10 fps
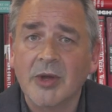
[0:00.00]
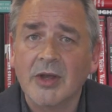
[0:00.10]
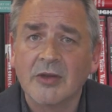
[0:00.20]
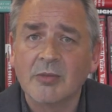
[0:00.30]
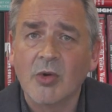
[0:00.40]

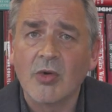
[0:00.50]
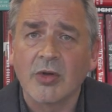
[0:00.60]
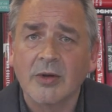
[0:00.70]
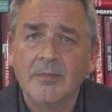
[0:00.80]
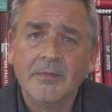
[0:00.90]
Piers
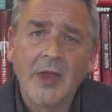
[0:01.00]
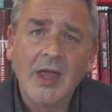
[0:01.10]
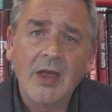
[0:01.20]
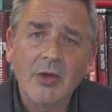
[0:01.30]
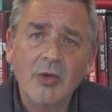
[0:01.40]
Morgan,
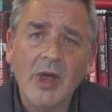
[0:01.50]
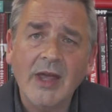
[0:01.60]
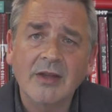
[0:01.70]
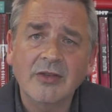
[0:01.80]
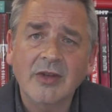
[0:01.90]
who
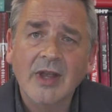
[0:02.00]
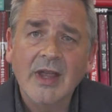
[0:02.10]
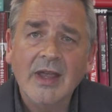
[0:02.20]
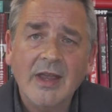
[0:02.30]
has